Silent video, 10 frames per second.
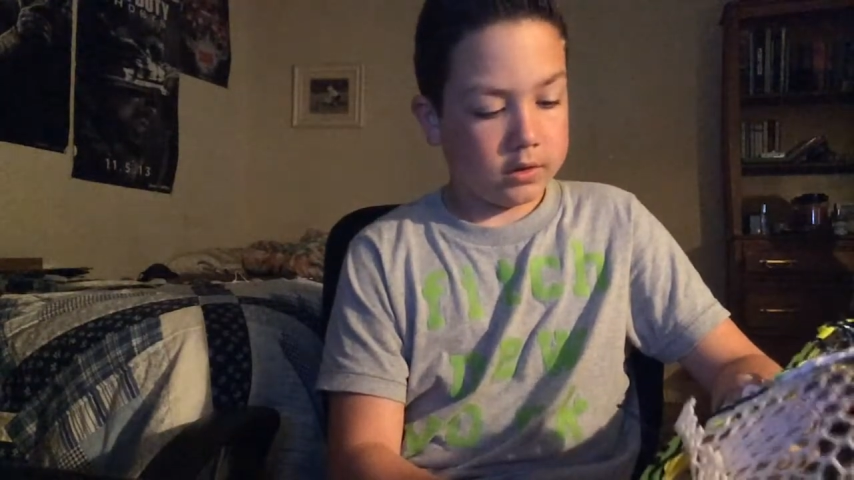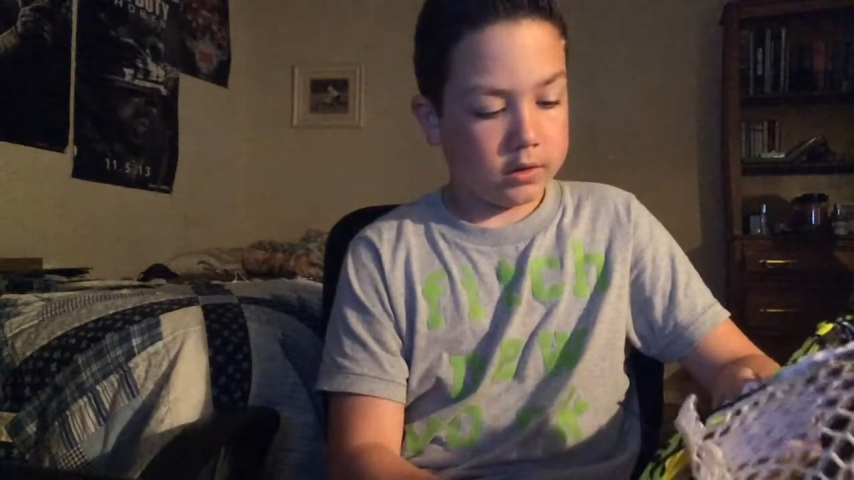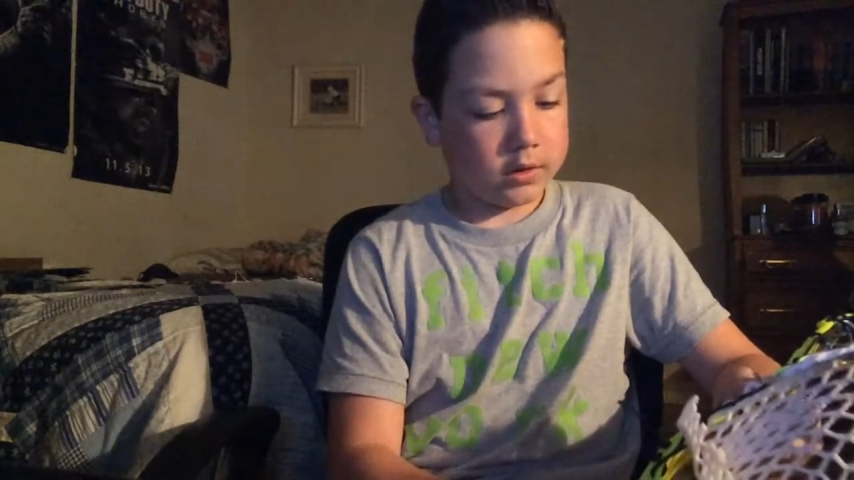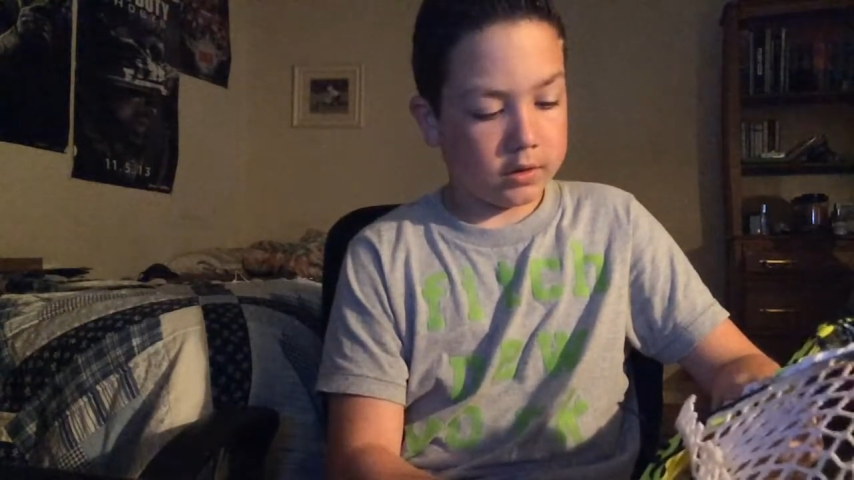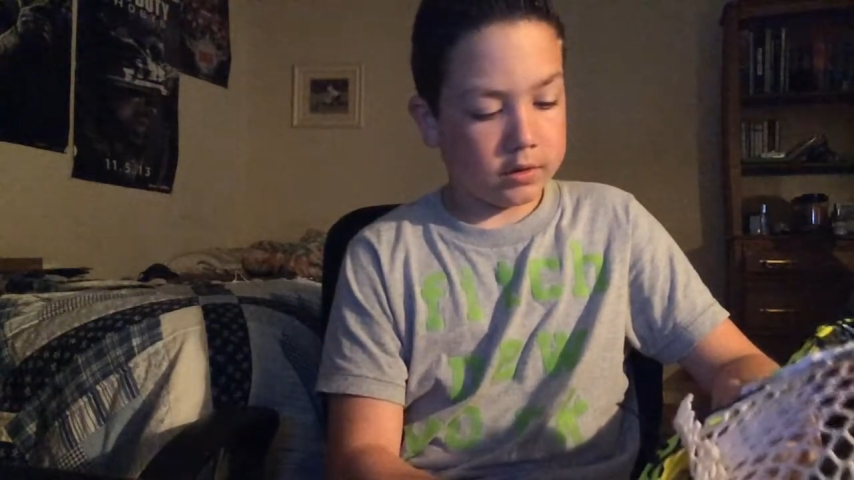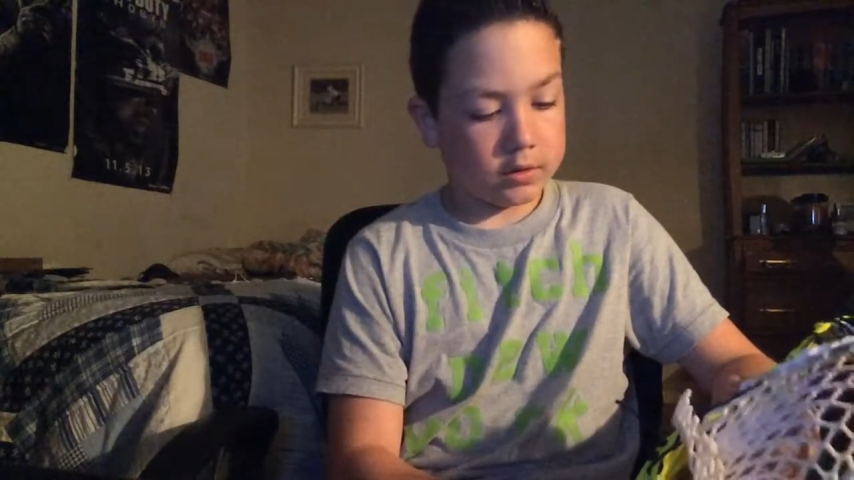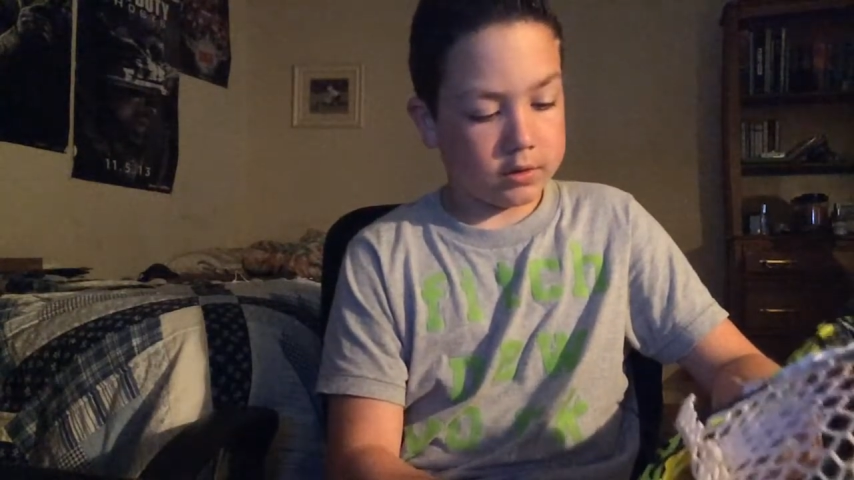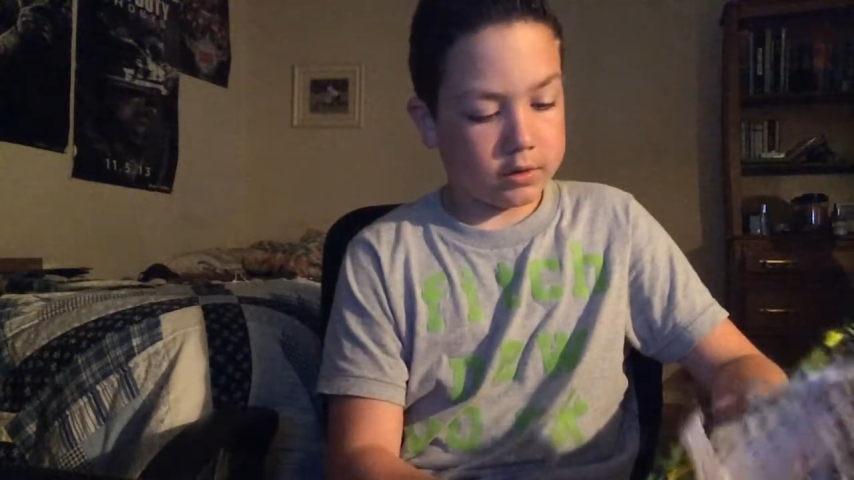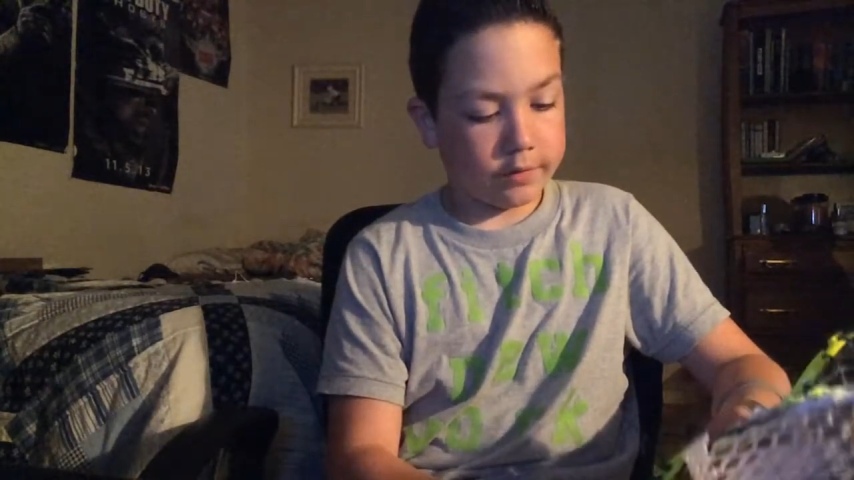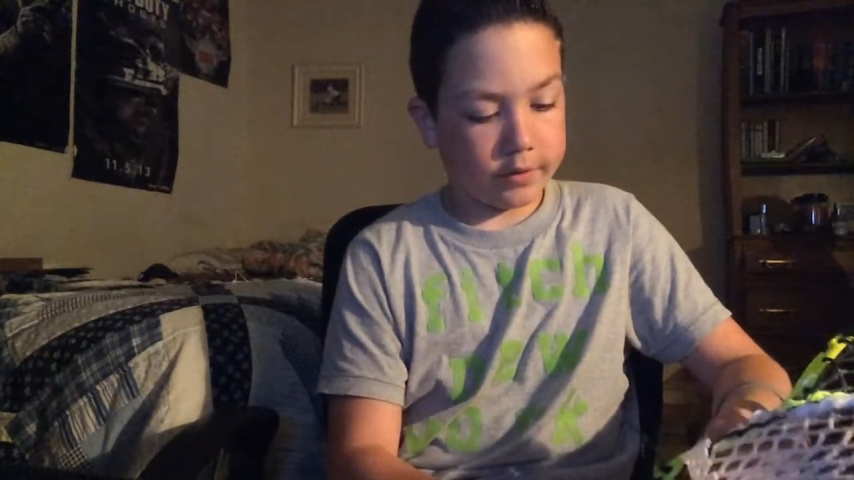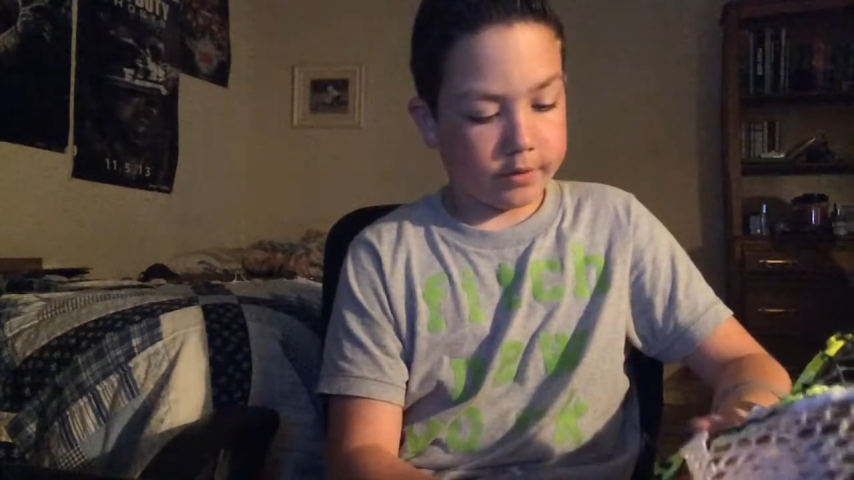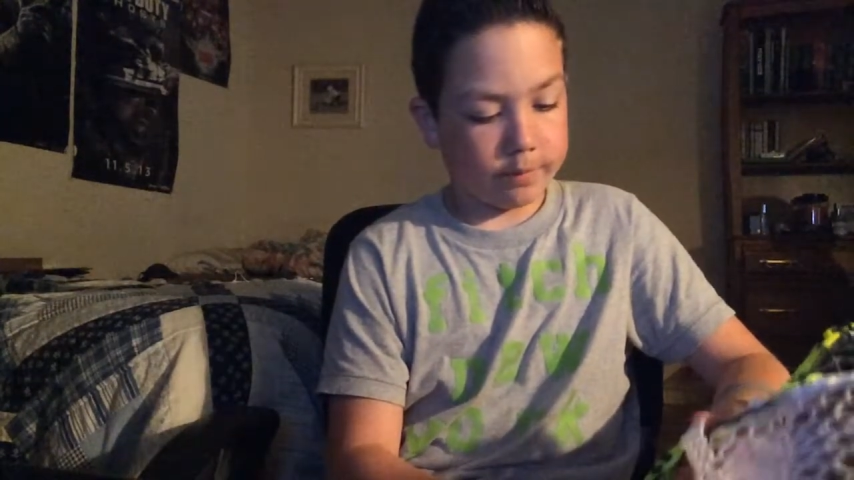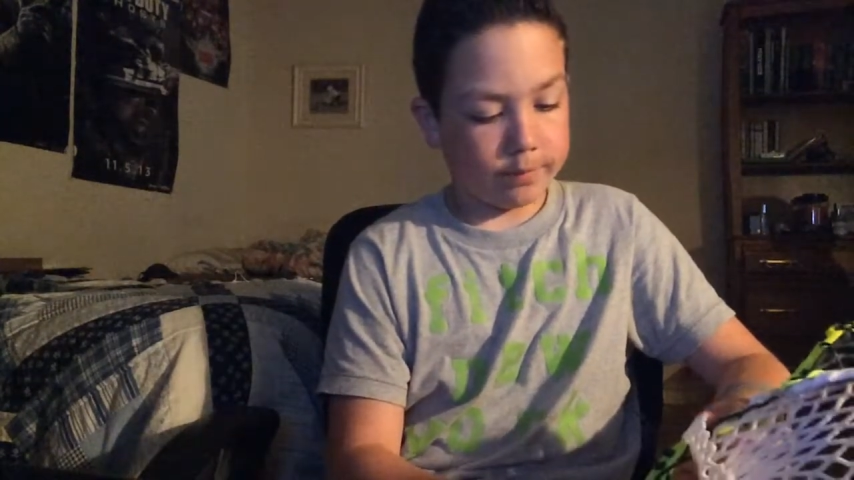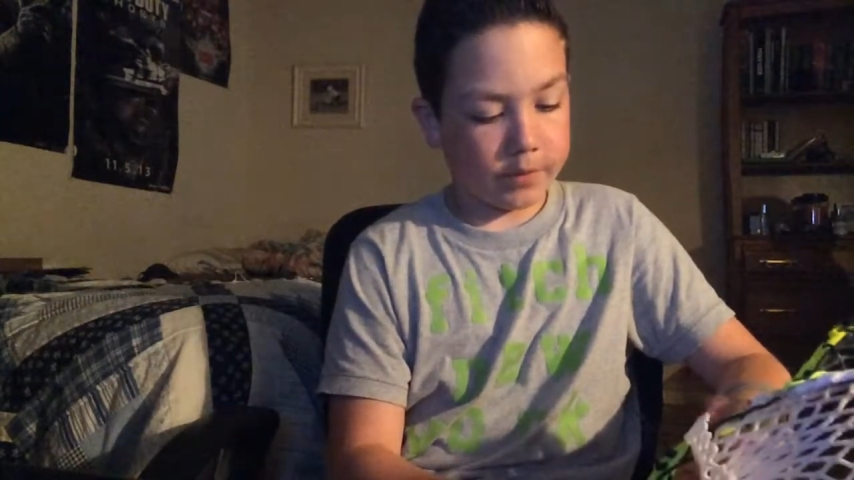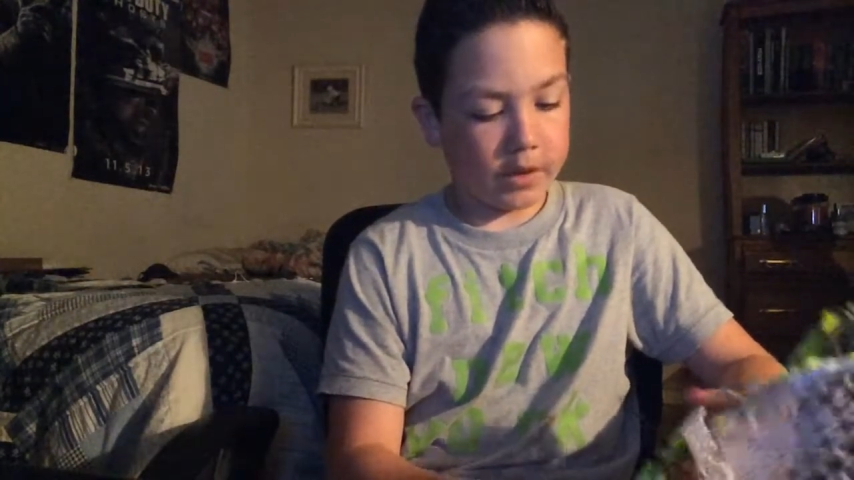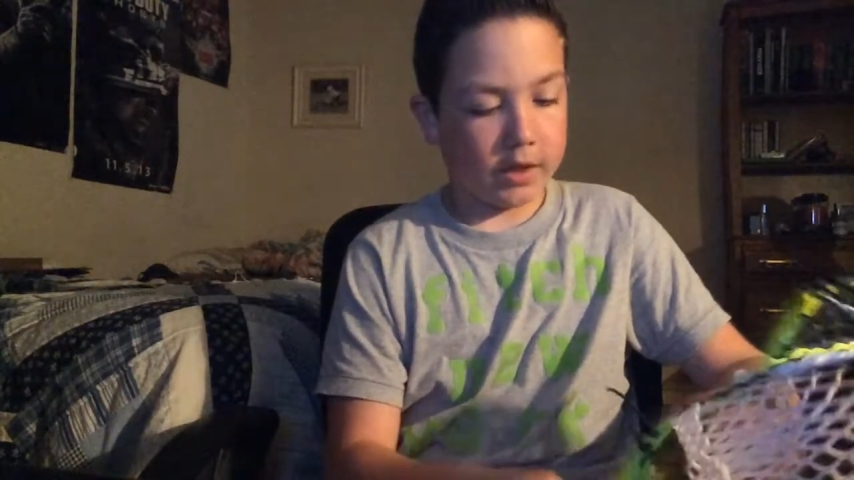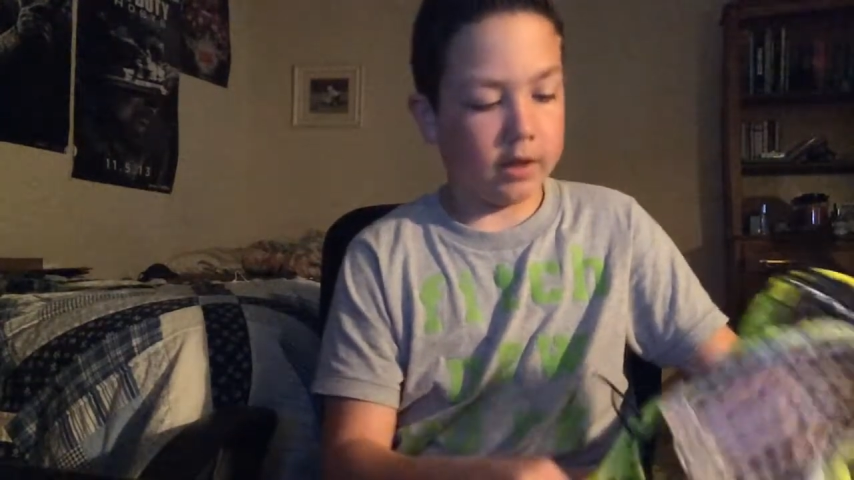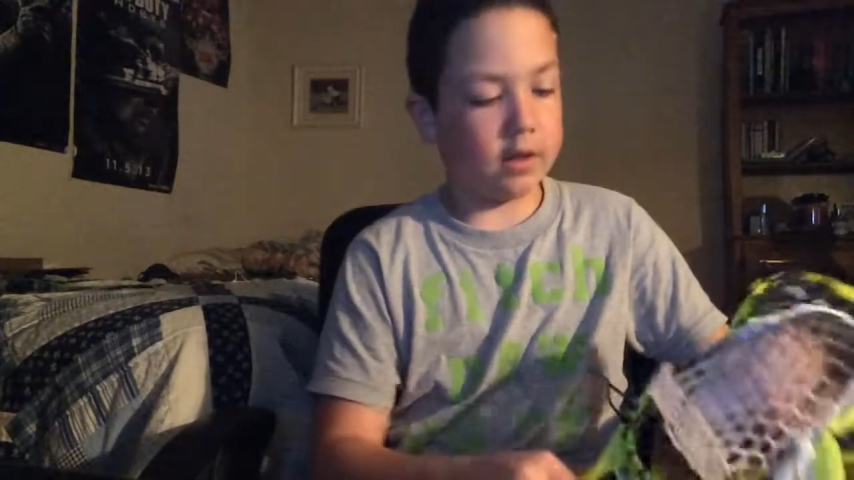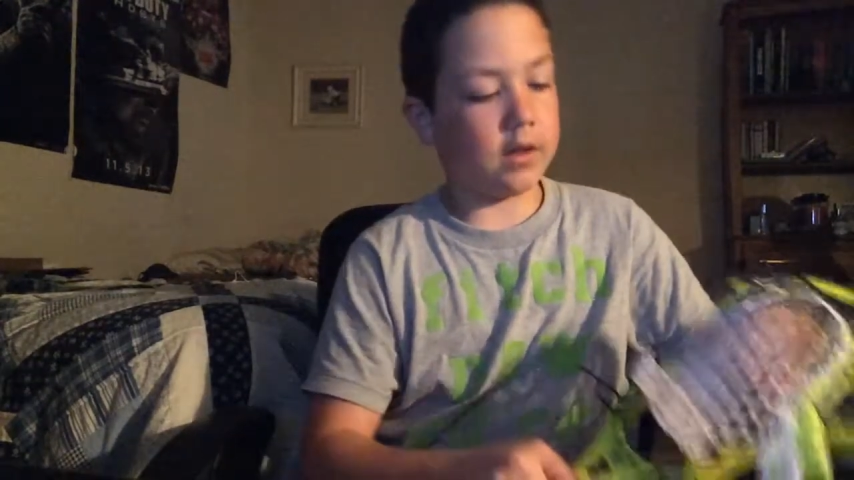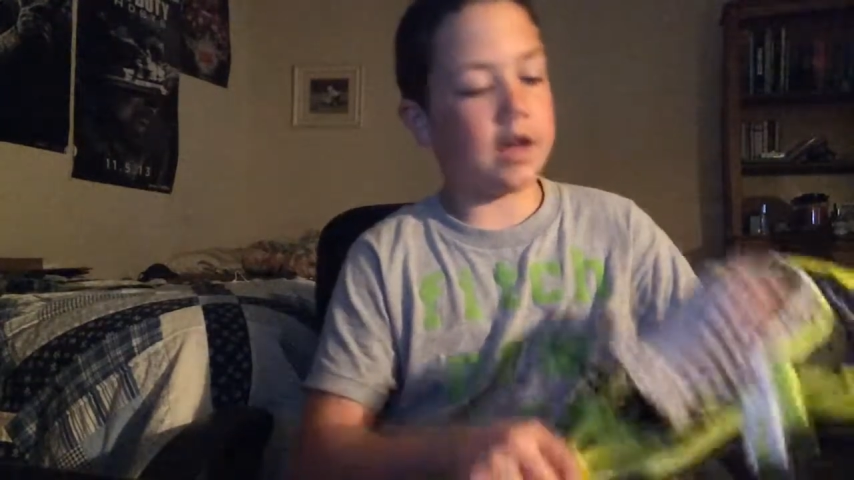6, 7, 8.